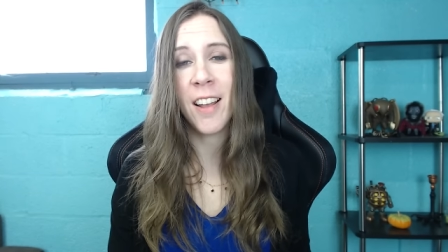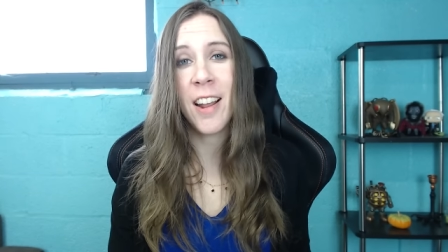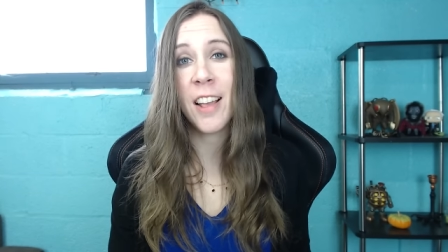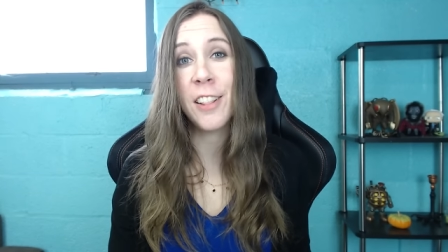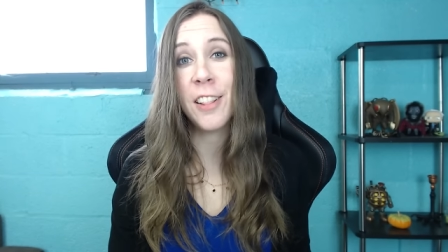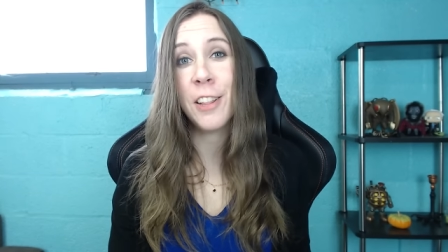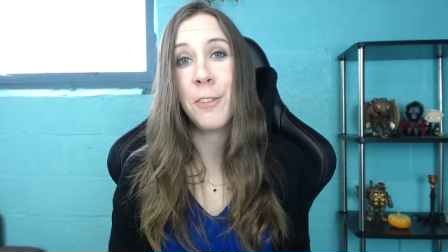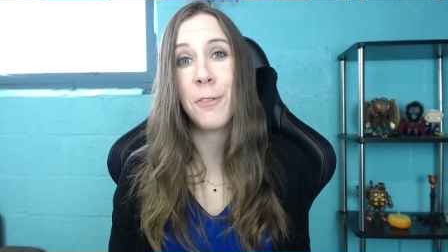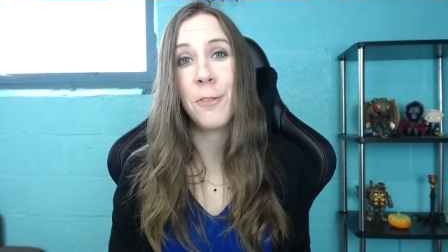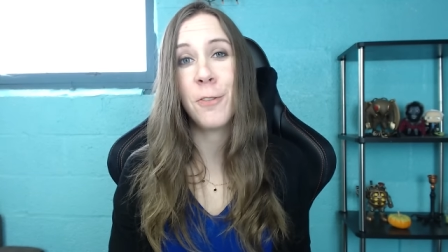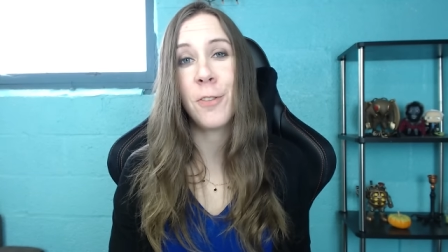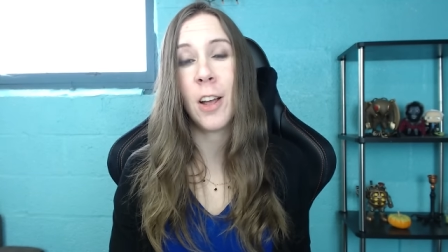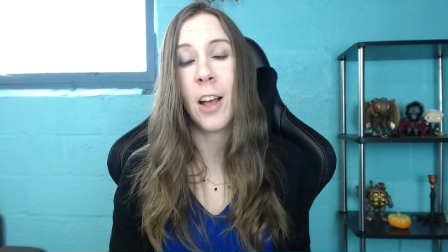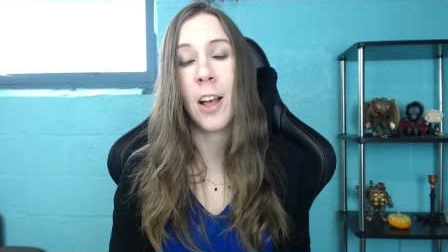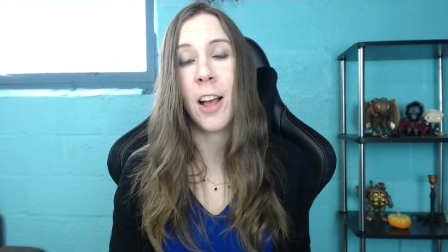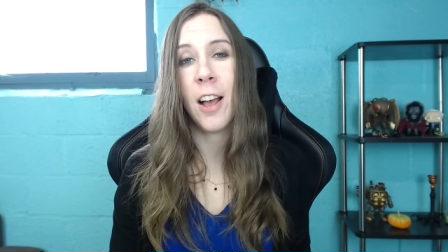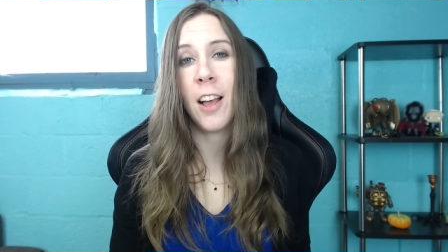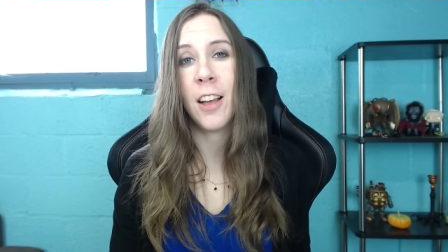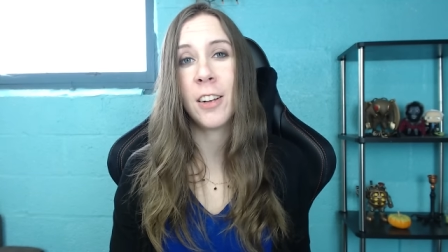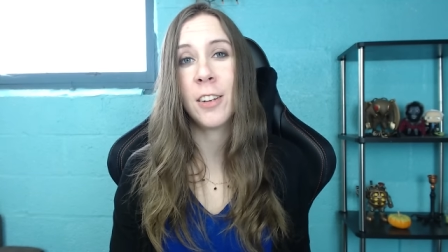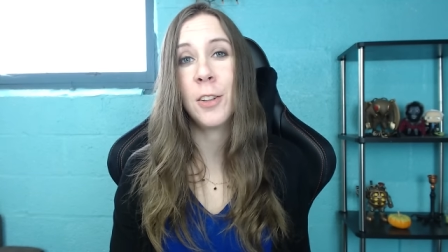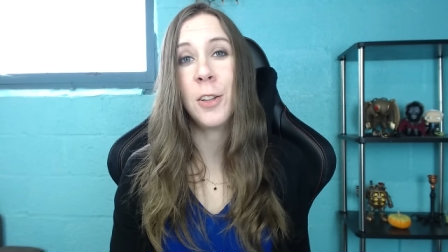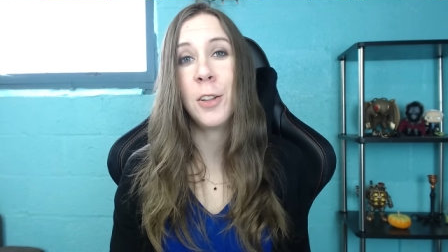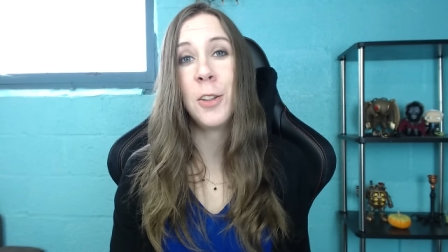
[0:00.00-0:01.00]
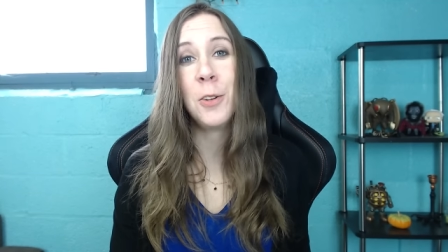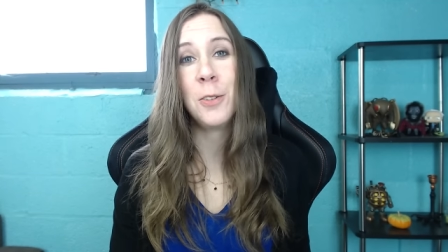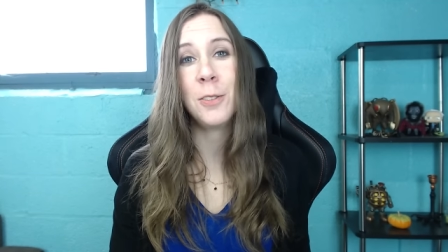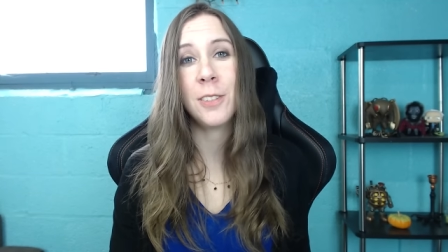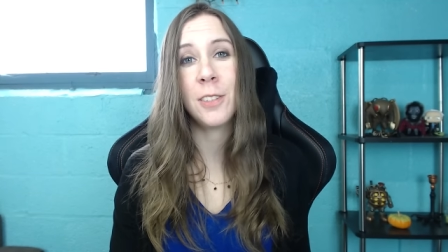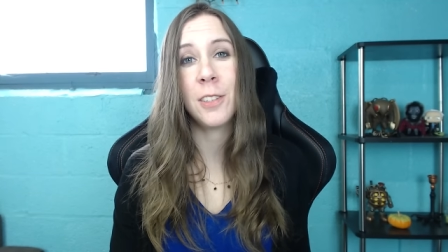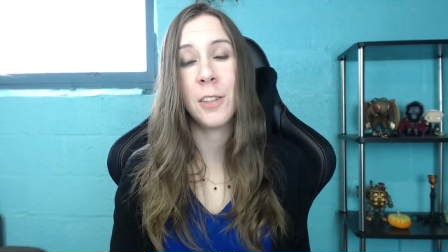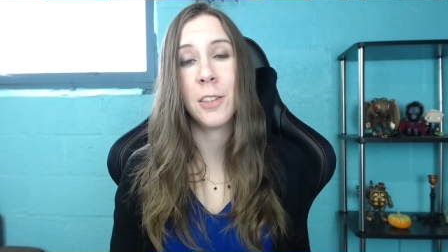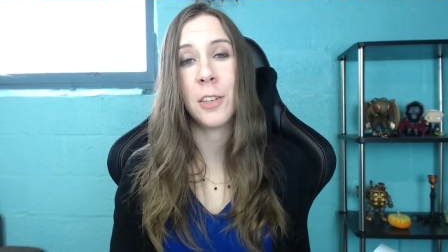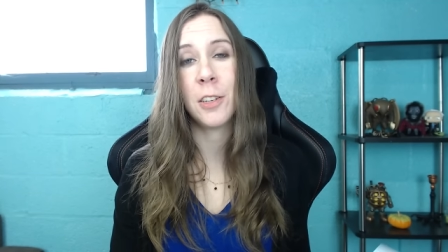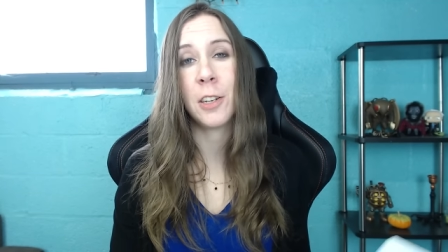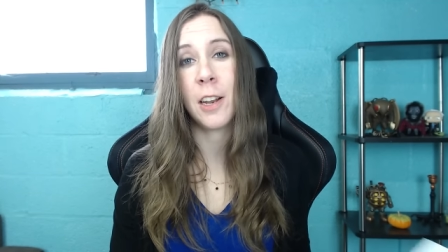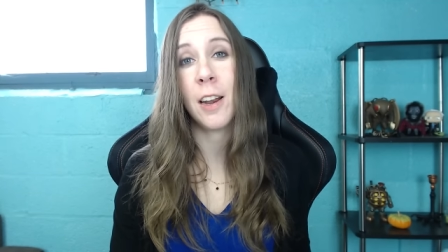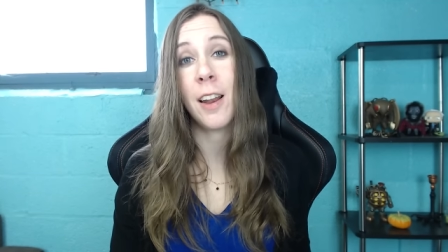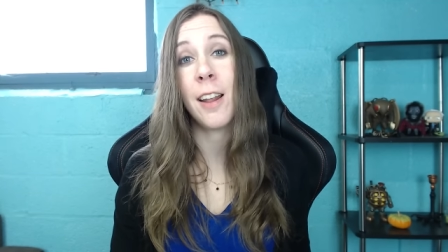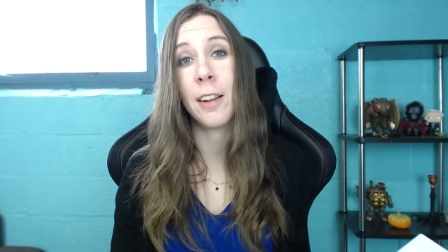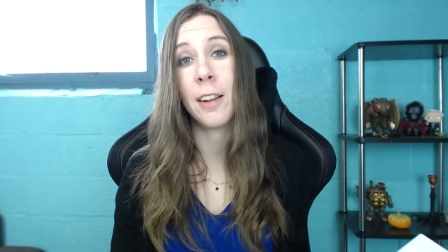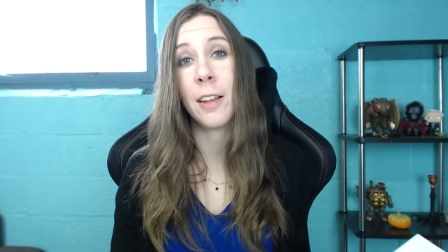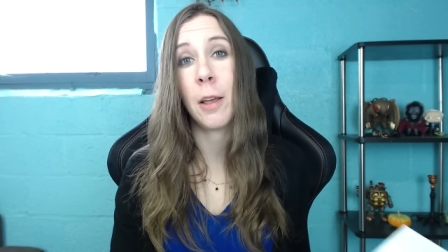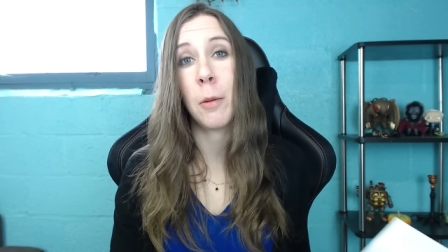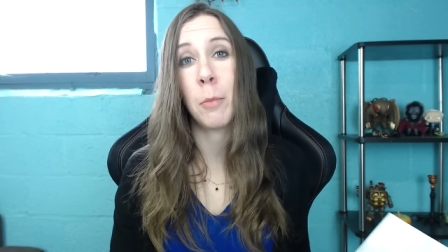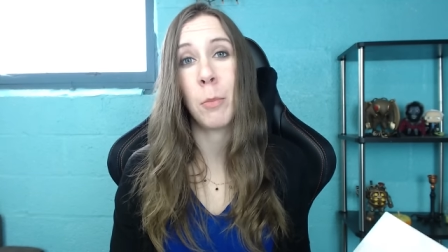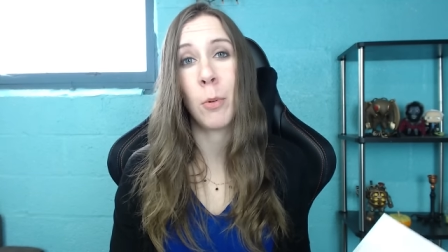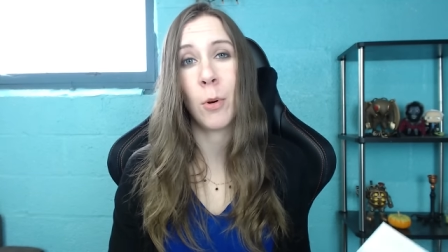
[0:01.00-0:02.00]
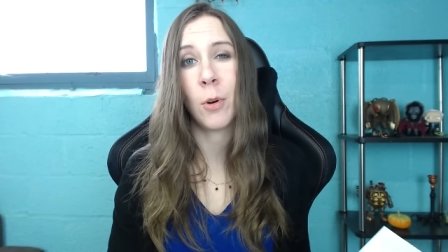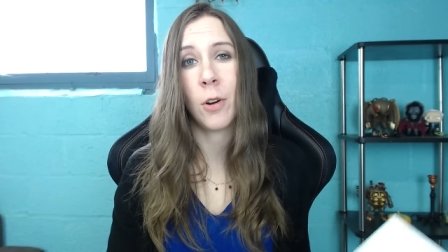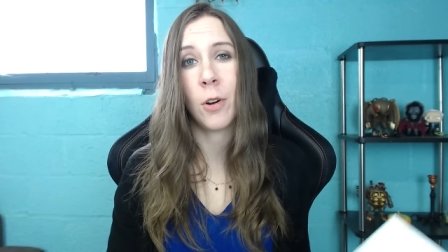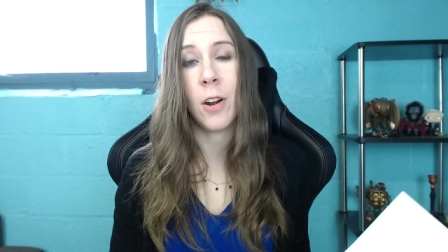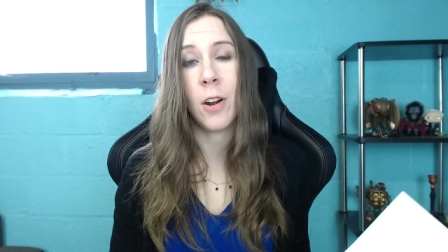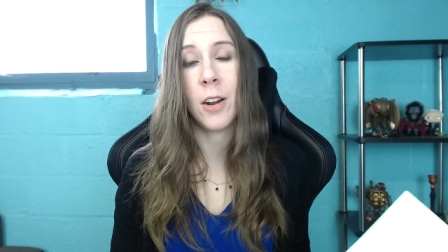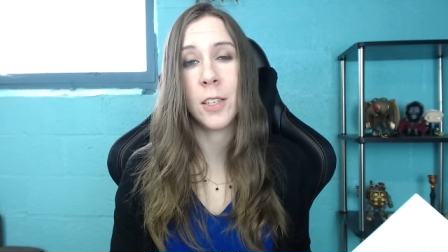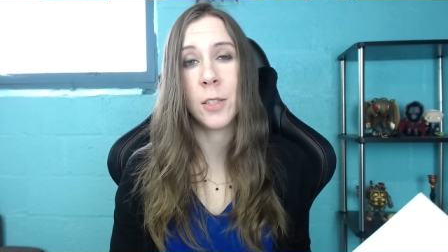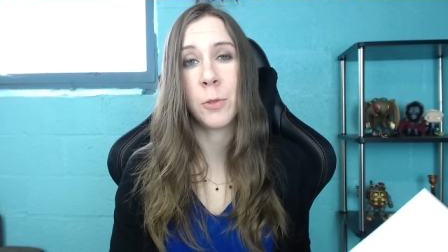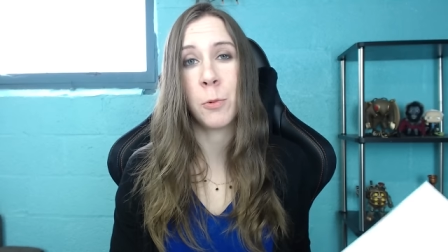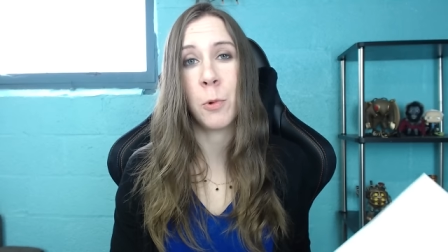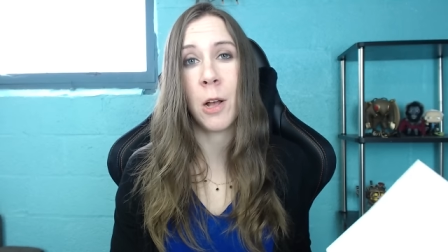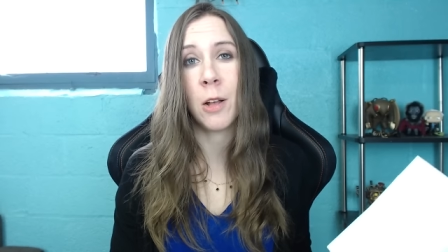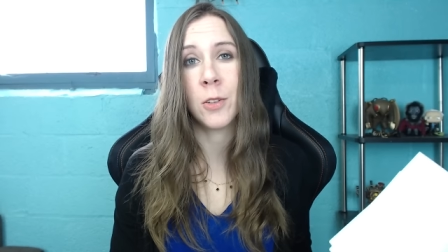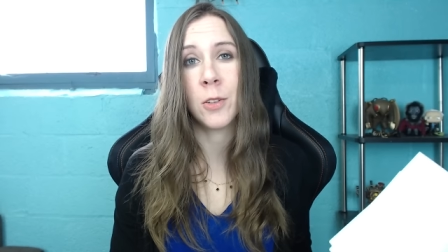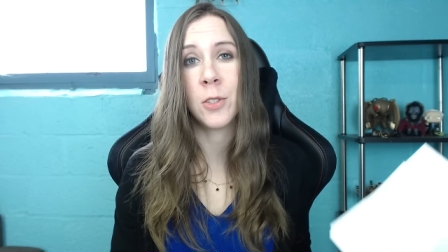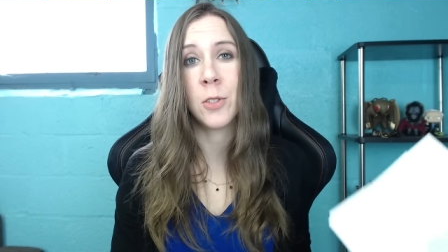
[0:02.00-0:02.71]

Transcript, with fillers: I live uh, close to the Connecticut border as well,